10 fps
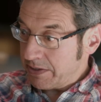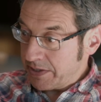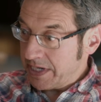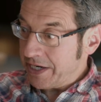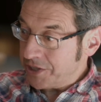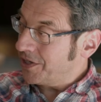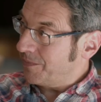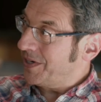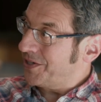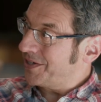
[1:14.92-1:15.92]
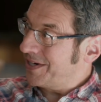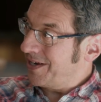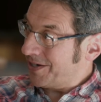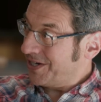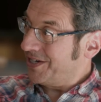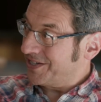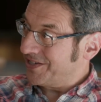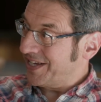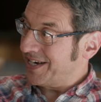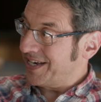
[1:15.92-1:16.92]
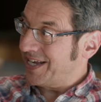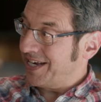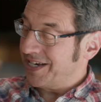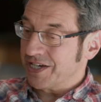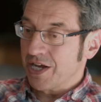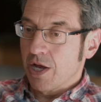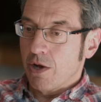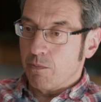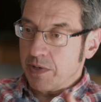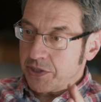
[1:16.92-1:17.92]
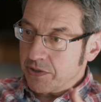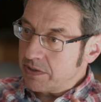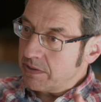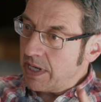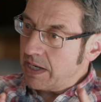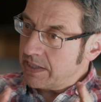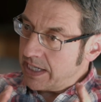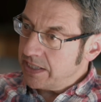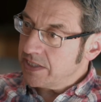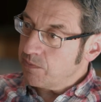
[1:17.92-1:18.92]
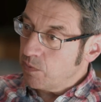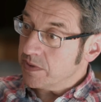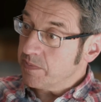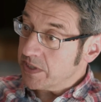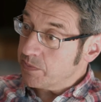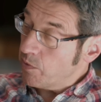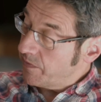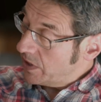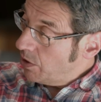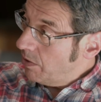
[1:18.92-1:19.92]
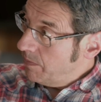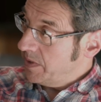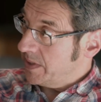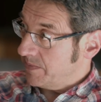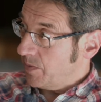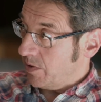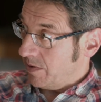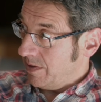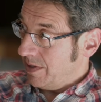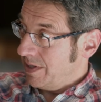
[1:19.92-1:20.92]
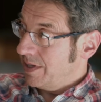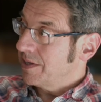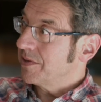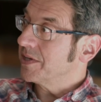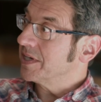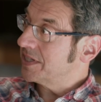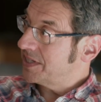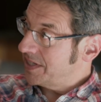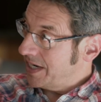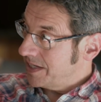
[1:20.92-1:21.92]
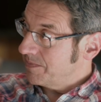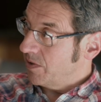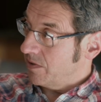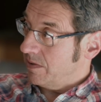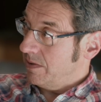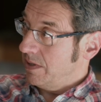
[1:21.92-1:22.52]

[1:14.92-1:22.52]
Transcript: nature which occurs on that land, we should tend towards much more of a commons model than a state model.